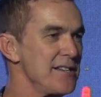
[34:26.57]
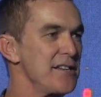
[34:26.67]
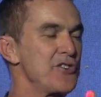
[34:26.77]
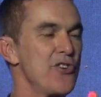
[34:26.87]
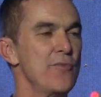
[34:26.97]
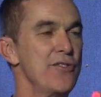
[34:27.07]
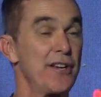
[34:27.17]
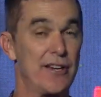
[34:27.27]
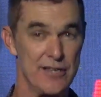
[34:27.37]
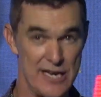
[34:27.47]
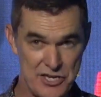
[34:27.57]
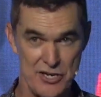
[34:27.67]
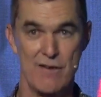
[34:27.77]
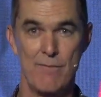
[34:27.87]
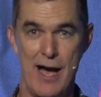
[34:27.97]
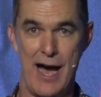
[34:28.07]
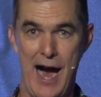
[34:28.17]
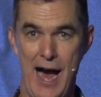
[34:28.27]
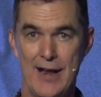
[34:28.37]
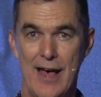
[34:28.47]
determine the condition of my
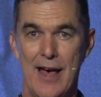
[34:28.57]
heart.